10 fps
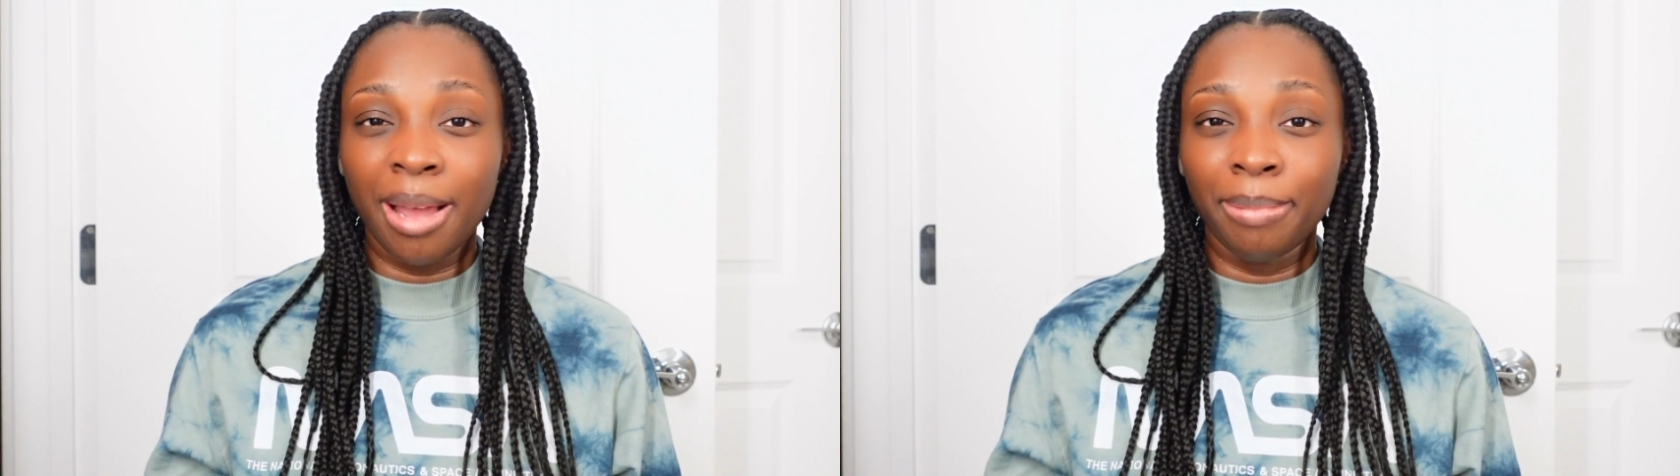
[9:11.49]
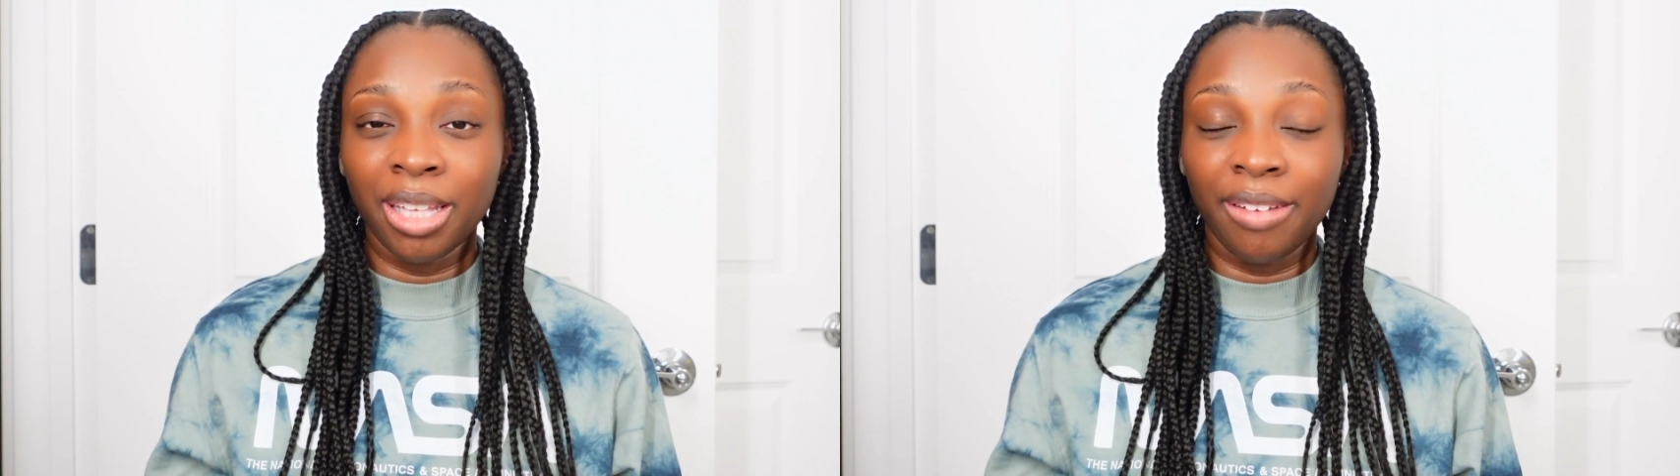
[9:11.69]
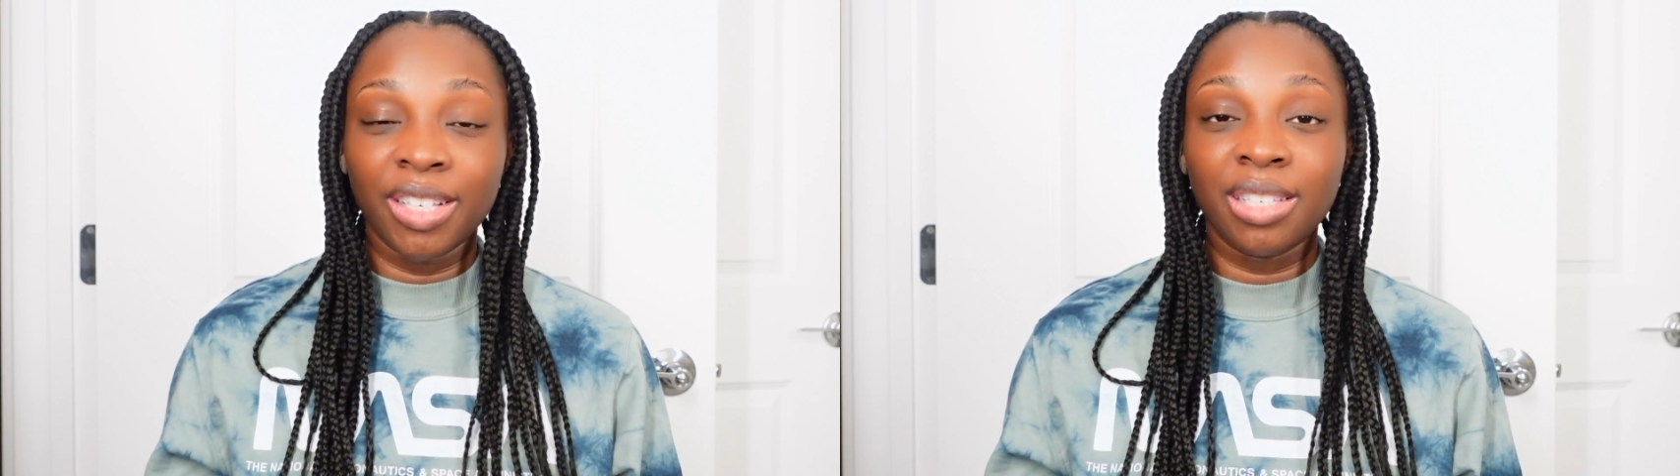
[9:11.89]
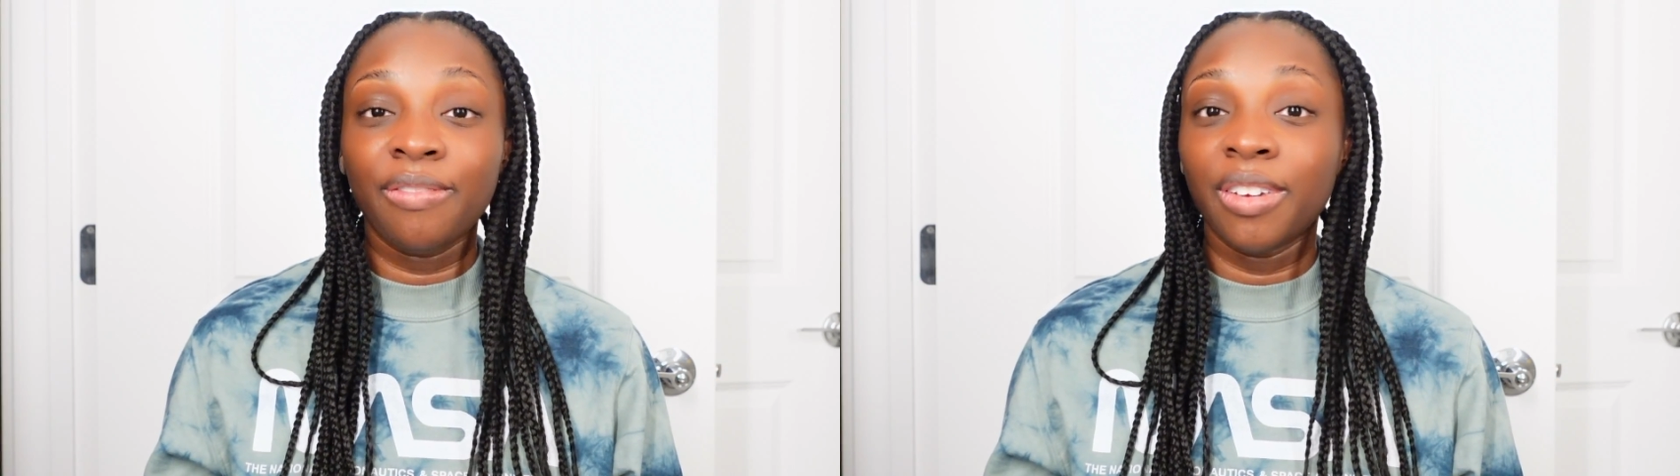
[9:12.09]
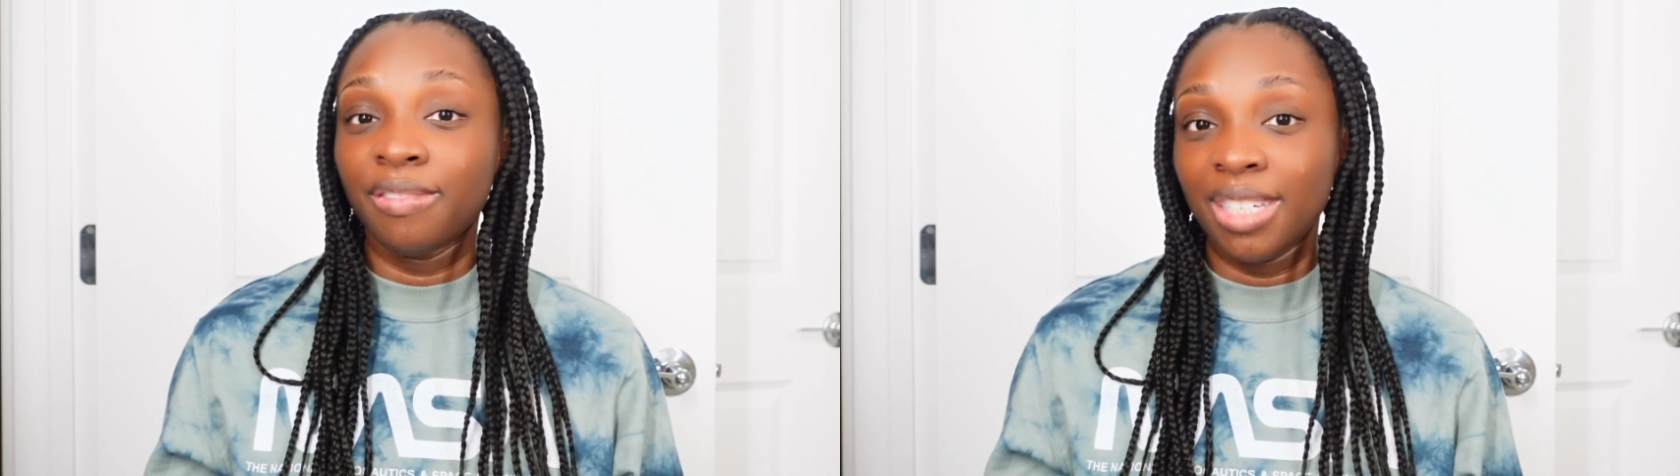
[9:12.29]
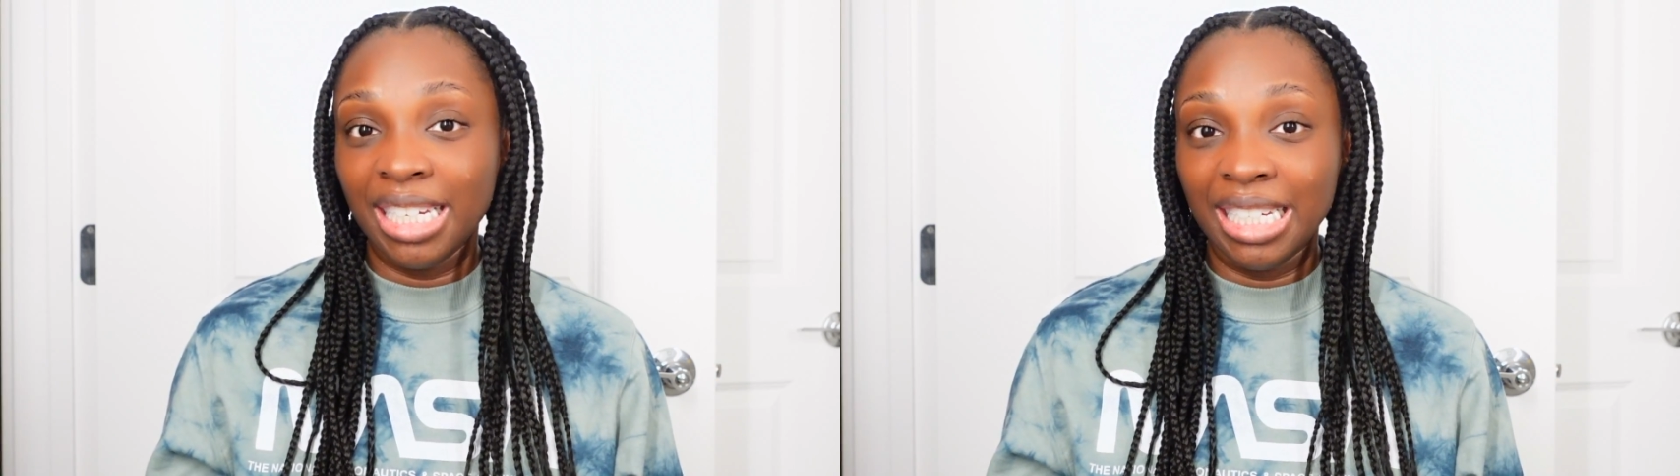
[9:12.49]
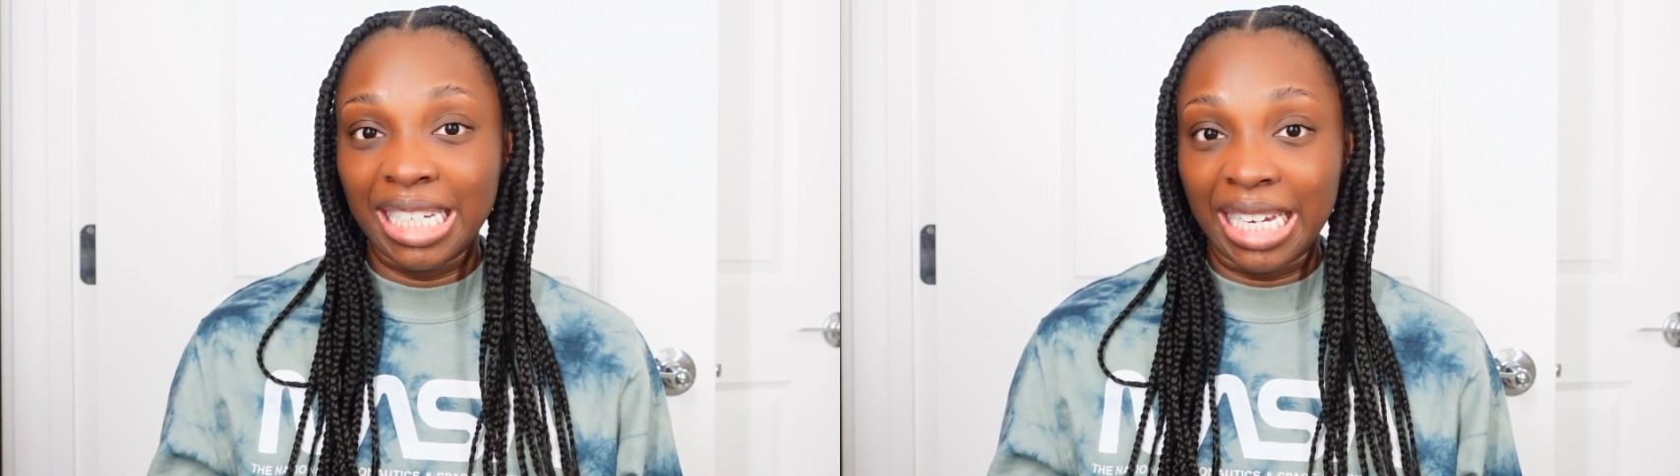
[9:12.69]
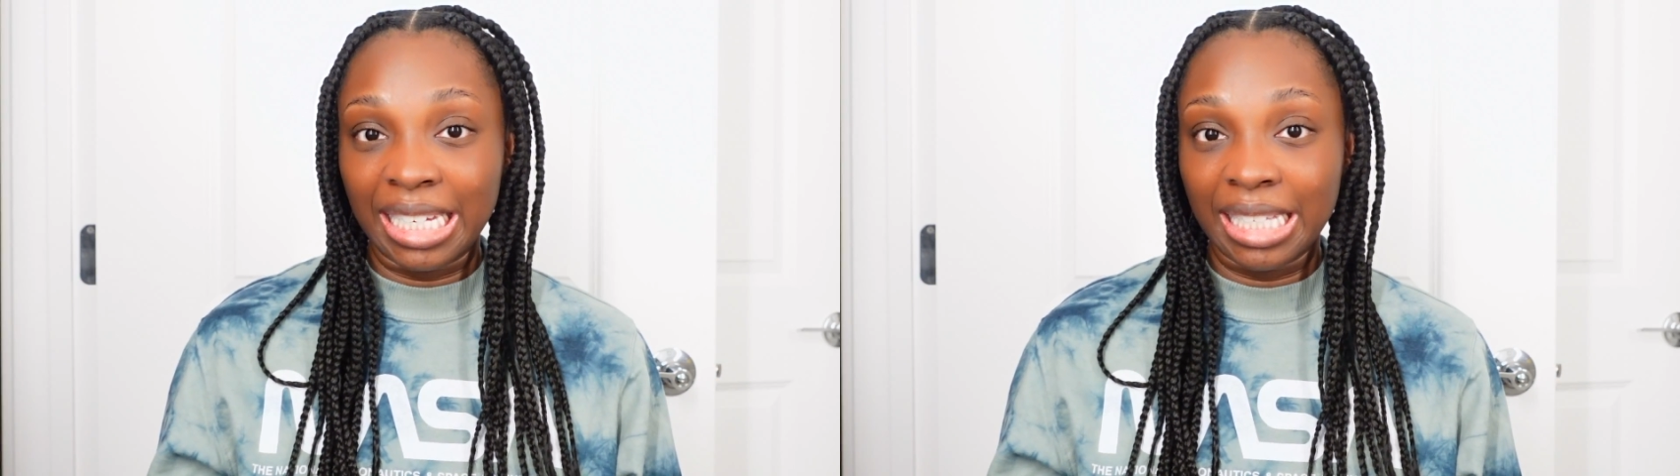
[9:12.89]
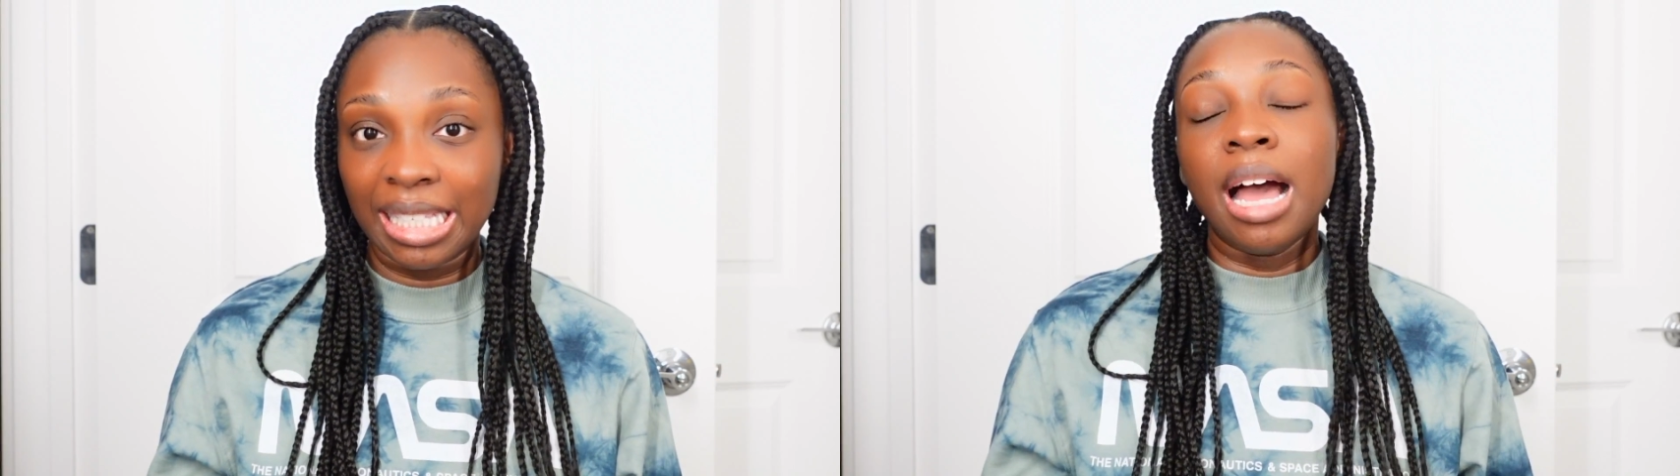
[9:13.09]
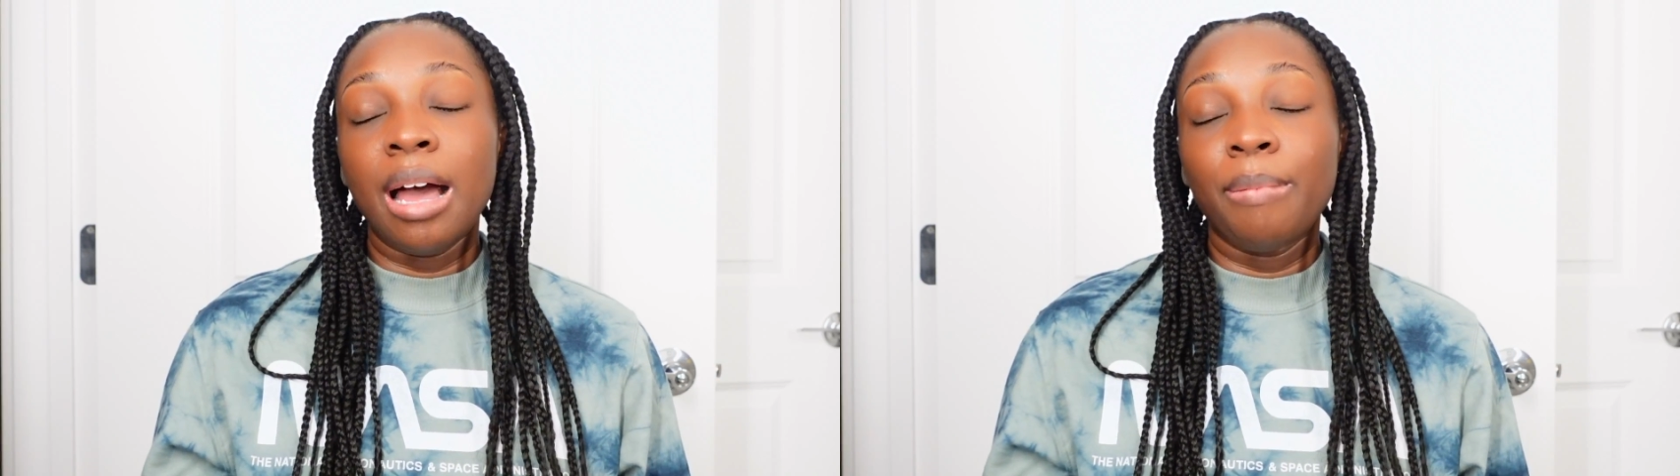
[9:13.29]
I believe, is 15 days